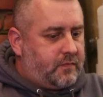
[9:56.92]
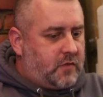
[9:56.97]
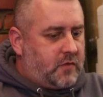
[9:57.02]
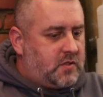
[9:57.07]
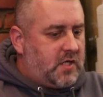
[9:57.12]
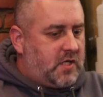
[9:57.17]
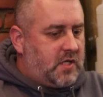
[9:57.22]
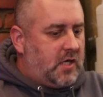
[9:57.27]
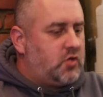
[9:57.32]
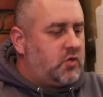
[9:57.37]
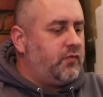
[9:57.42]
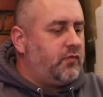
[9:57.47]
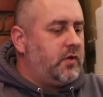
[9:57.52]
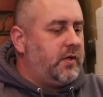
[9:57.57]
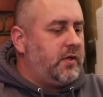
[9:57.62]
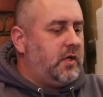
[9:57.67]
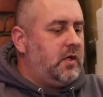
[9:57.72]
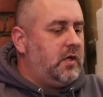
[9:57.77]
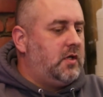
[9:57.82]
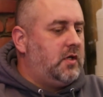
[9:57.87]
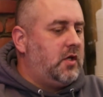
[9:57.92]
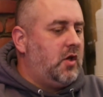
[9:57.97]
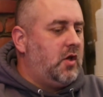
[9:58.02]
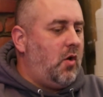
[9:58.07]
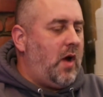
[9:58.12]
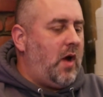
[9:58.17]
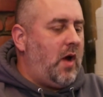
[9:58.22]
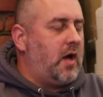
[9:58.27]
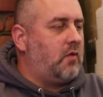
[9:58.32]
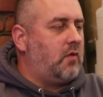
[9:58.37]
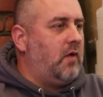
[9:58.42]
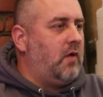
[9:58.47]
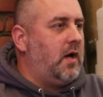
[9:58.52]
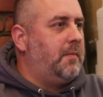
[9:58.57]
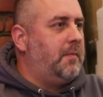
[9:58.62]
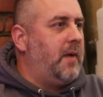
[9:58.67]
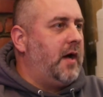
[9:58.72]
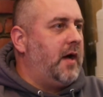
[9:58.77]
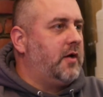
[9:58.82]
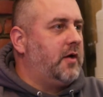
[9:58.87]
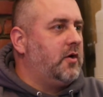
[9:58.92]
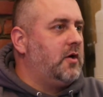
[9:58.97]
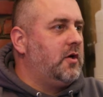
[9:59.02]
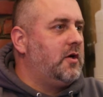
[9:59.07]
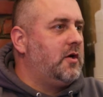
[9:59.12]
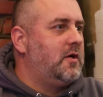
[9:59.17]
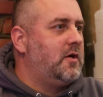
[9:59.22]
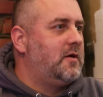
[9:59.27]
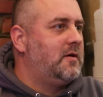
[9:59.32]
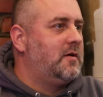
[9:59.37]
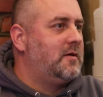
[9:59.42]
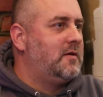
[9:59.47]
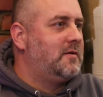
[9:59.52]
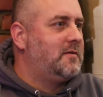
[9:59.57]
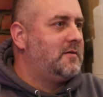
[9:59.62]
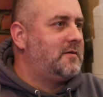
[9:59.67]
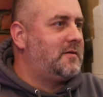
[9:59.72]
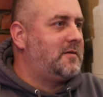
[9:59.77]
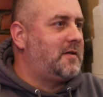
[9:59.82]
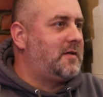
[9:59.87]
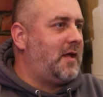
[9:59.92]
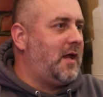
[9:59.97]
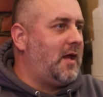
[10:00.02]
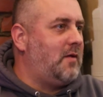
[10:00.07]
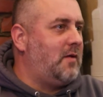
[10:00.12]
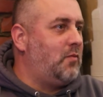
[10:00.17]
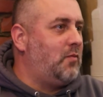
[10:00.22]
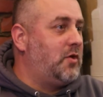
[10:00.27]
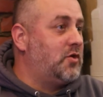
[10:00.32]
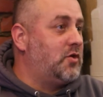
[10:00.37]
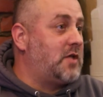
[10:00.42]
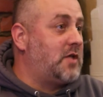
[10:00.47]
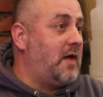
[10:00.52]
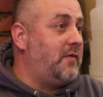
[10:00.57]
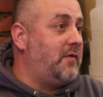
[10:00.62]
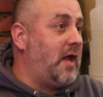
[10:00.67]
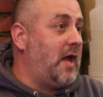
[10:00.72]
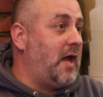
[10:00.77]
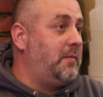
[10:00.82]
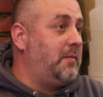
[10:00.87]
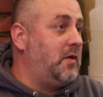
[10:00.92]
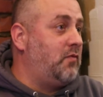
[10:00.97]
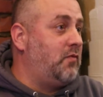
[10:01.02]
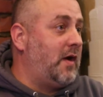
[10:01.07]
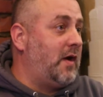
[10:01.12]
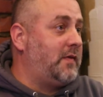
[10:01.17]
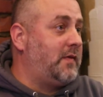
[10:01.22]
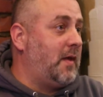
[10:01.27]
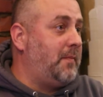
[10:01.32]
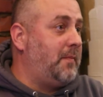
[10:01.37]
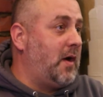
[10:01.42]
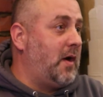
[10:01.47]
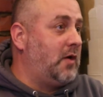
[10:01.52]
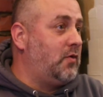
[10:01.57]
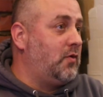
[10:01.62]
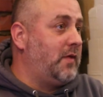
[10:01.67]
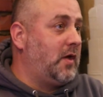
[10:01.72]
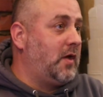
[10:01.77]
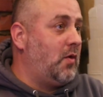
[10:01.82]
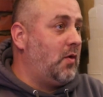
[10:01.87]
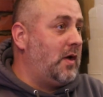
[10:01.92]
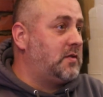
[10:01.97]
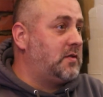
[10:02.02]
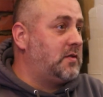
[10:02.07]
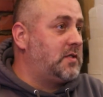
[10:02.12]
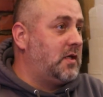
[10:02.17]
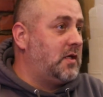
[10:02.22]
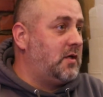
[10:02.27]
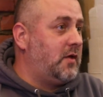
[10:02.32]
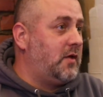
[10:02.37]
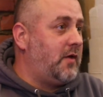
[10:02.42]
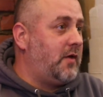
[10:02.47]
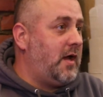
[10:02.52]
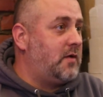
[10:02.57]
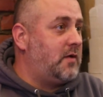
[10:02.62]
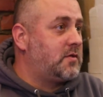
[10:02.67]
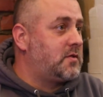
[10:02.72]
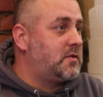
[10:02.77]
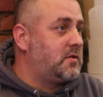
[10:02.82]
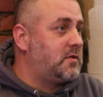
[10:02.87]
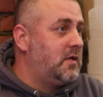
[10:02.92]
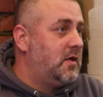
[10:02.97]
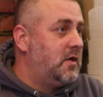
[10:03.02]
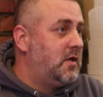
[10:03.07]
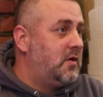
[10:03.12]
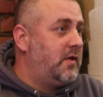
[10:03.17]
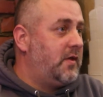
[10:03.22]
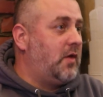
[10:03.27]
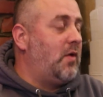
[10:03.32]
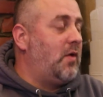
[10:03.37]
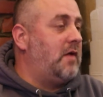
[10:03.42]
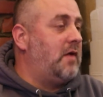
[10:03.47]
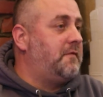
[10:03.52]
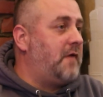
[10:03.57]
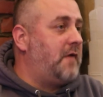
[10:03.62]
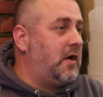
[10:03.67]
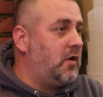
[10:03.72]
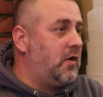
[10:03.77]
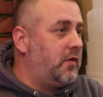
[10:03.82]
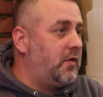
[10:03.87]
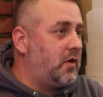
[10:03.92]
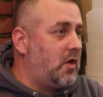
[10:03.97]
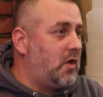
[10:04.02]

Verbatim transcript: does the agent really need to know how to write a binder? Can't we just have an admin write that binder and they go out and sell another house? They go out and find another